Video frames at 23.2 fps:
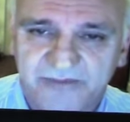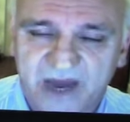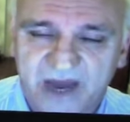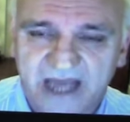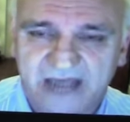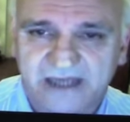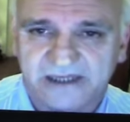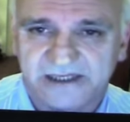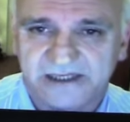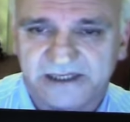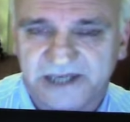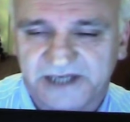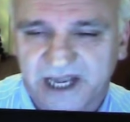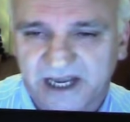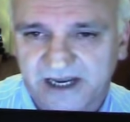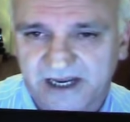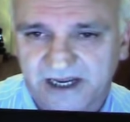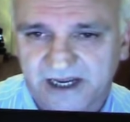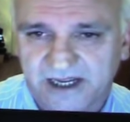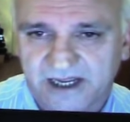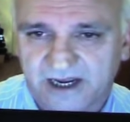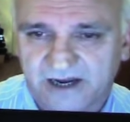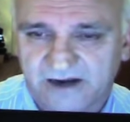back as the
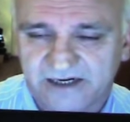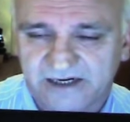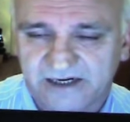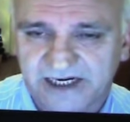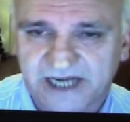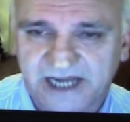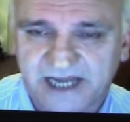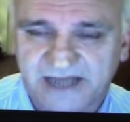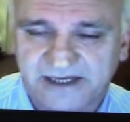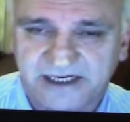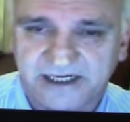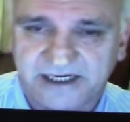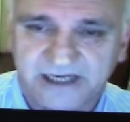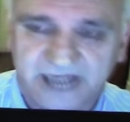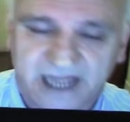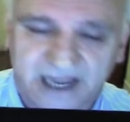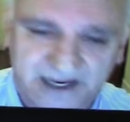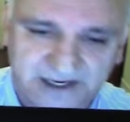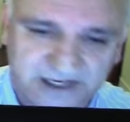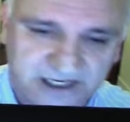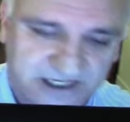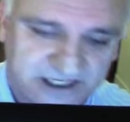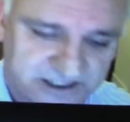early
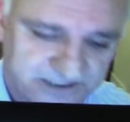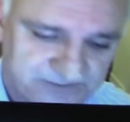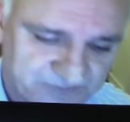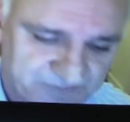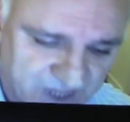1990s.